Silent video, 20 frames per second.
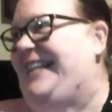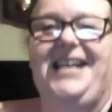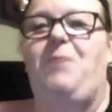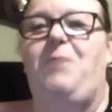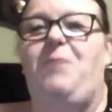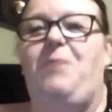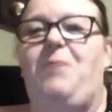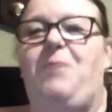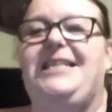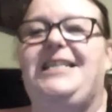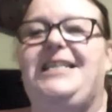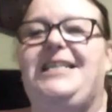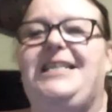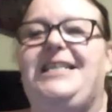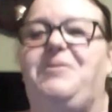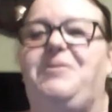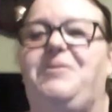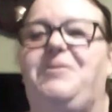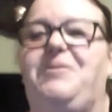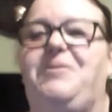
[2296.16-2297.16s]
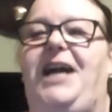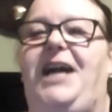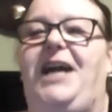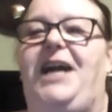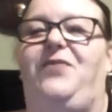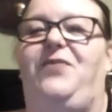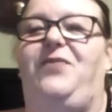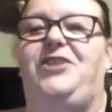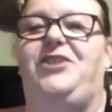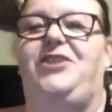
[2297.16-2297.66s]
Swap his
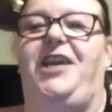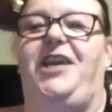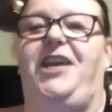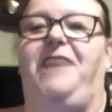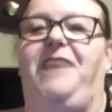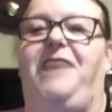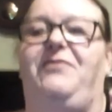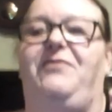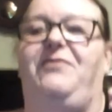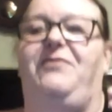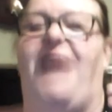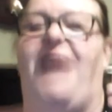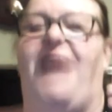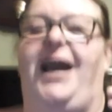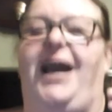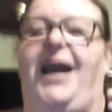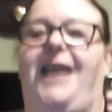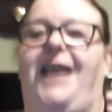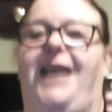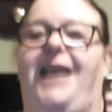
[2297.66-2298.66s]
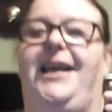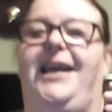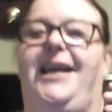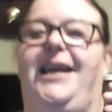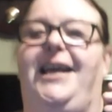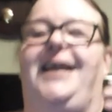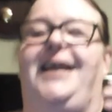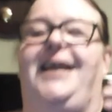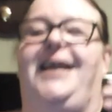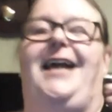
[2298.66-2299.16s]
talcum powder for shaken bike.